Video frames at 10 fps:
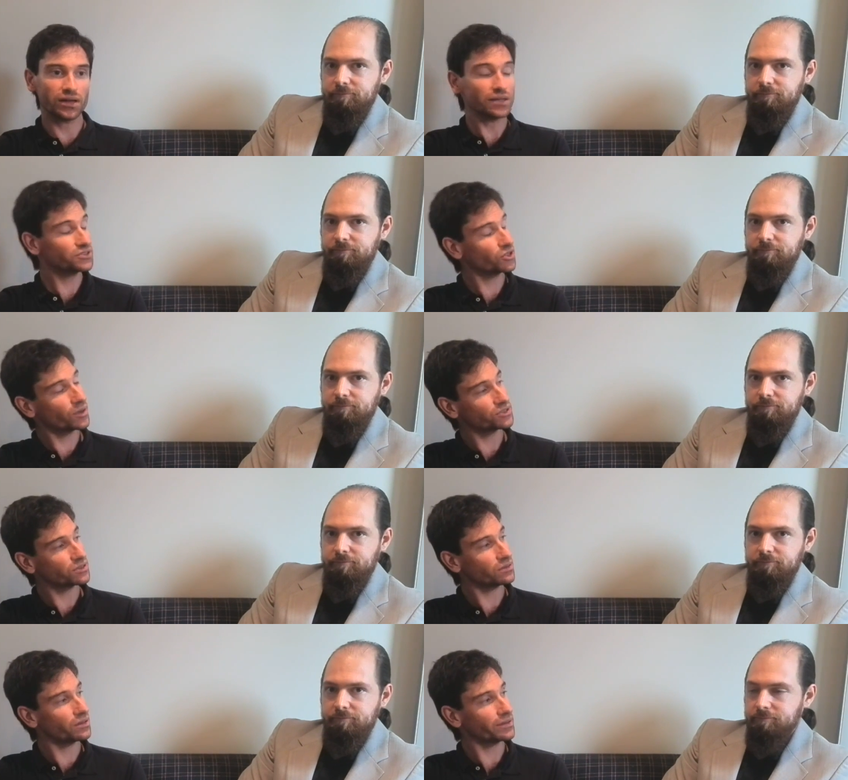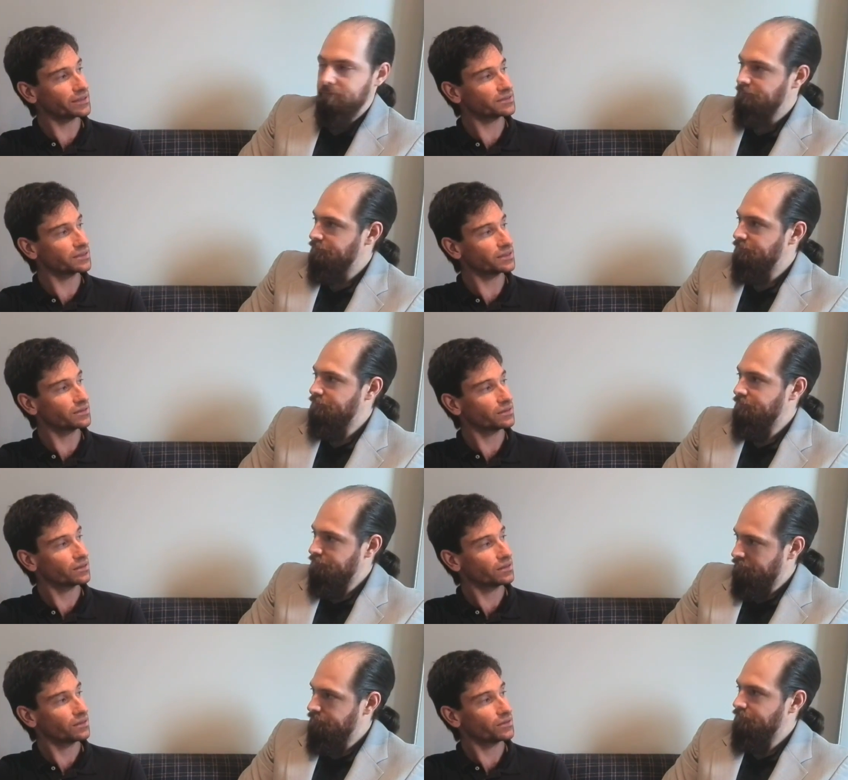Speaker 1: in answer to your question, I think that's the,
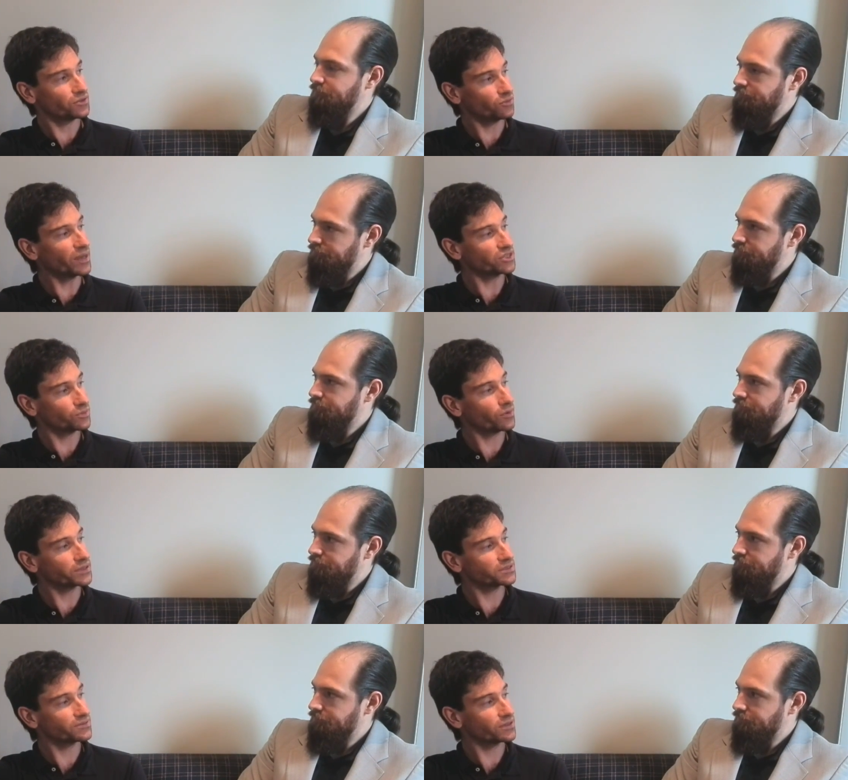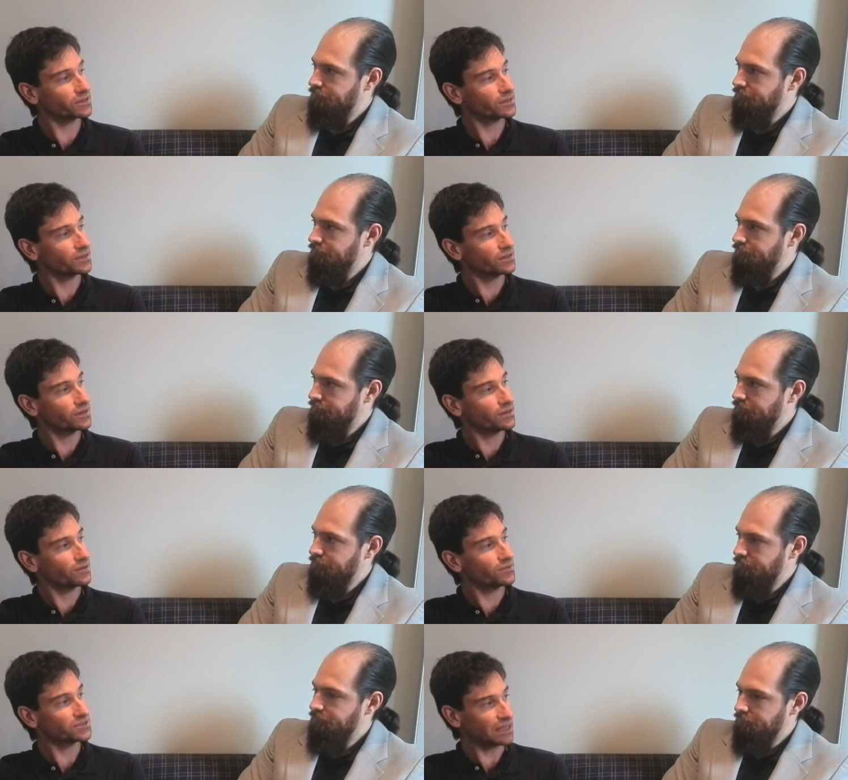the two major points for,
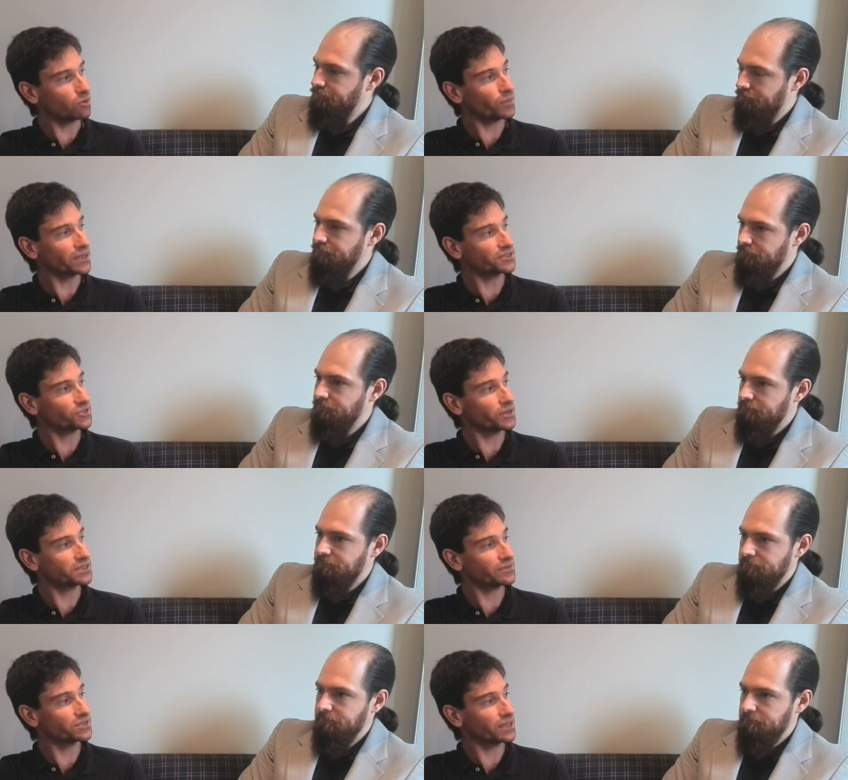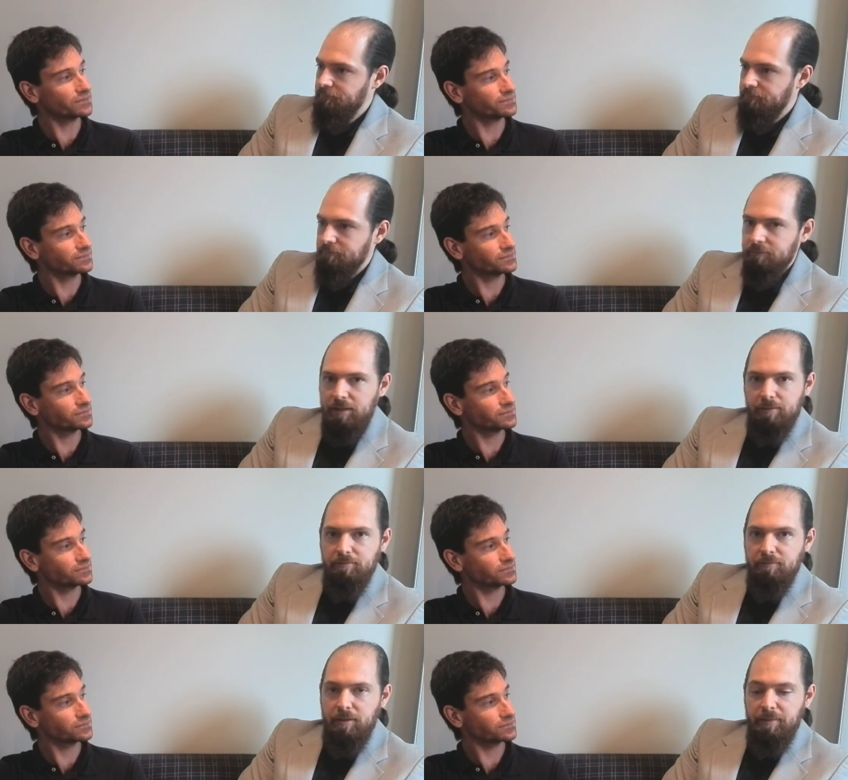mm. for Stalwart 2017.
Speaker 2: Yeah,
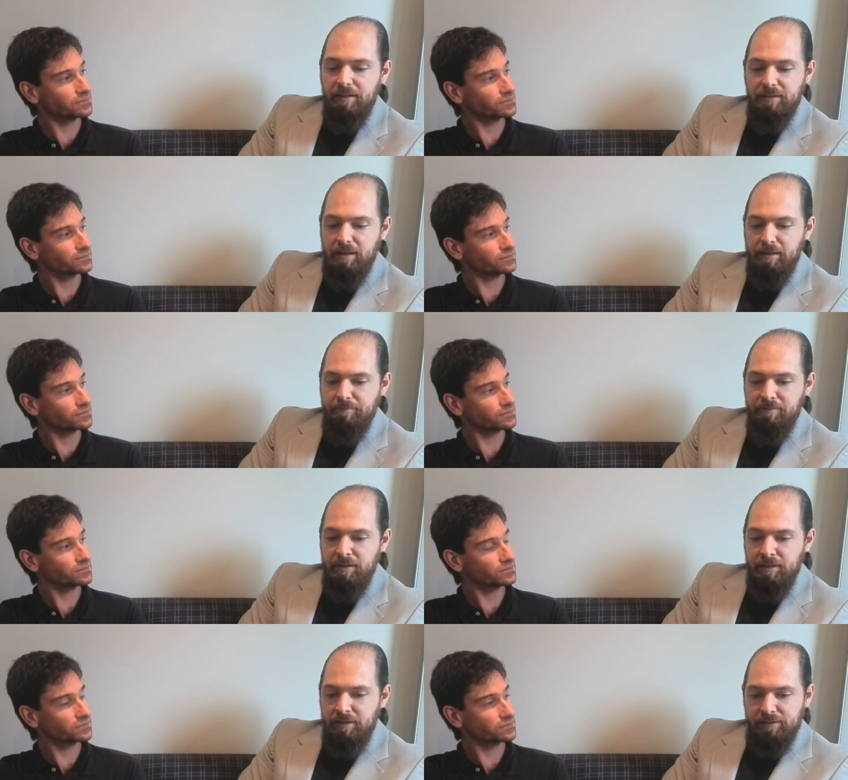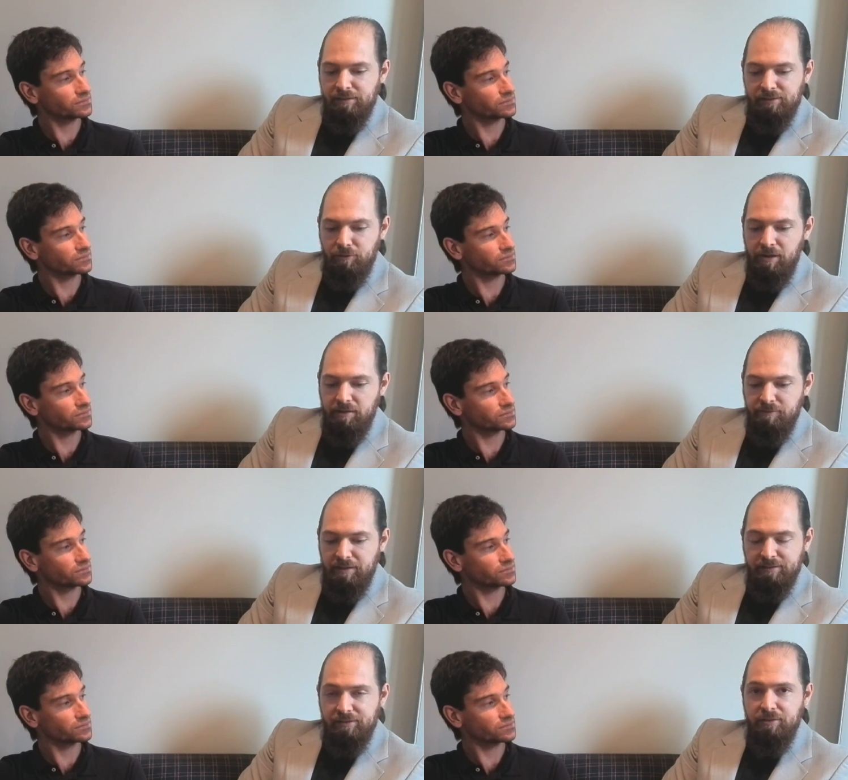I mean, um, it, it's a great
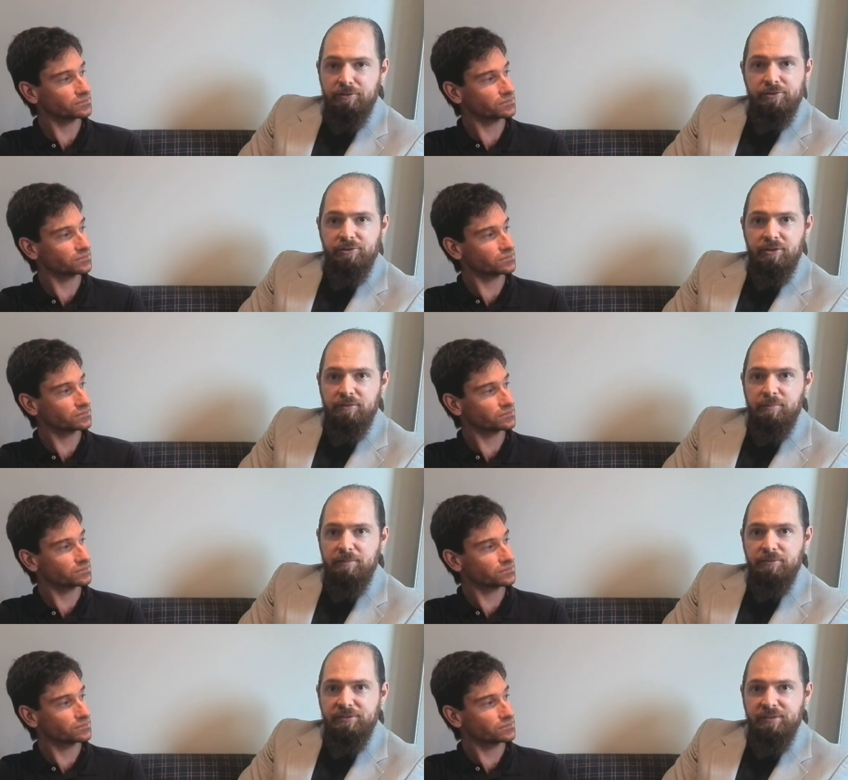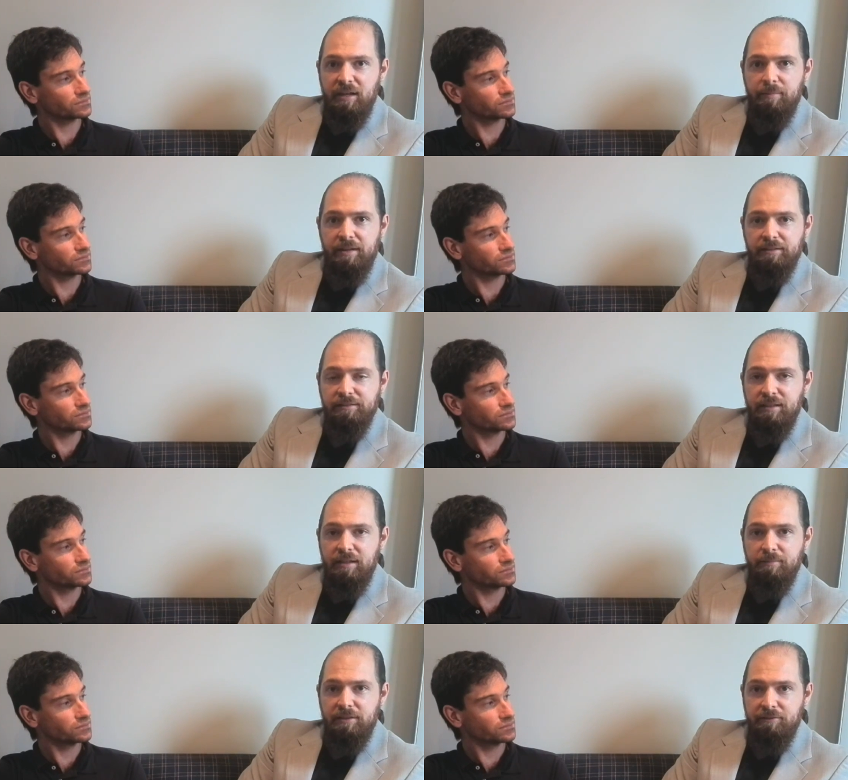event, and I urge a lot of people to come out
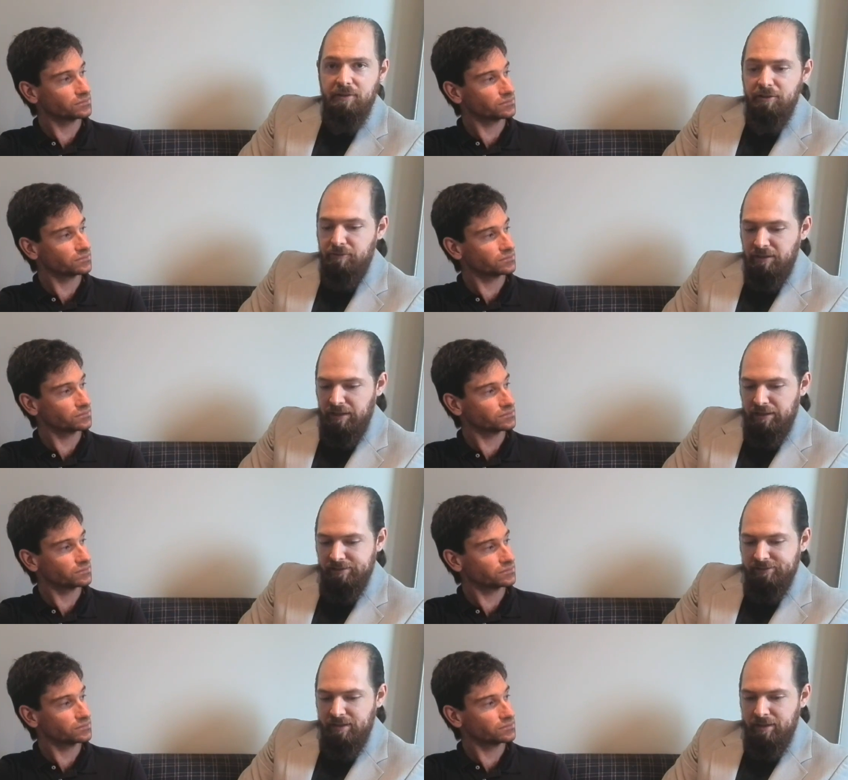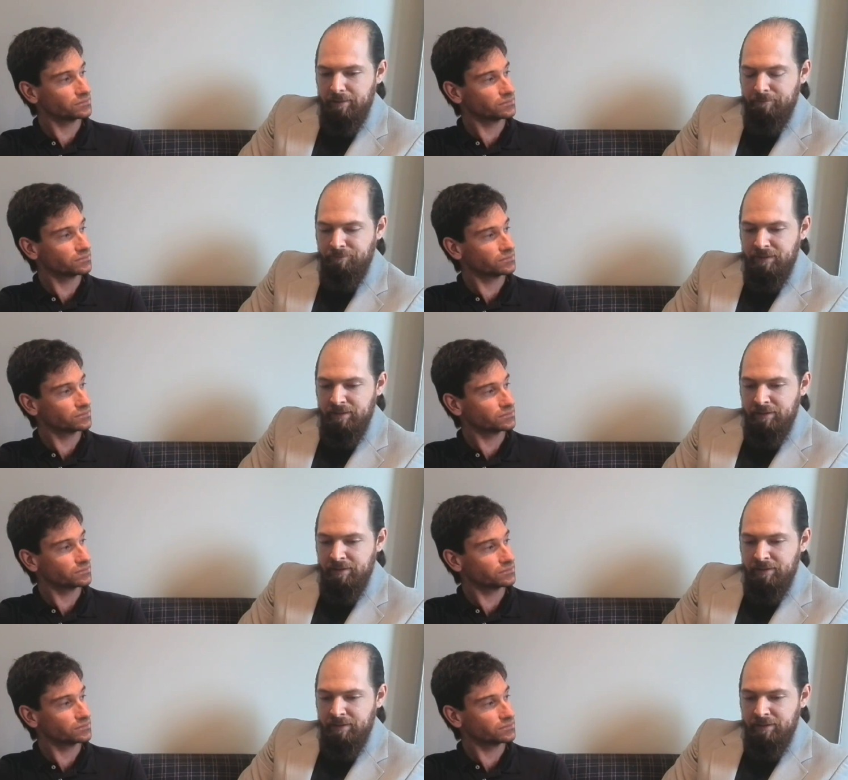um, in the following years. Um,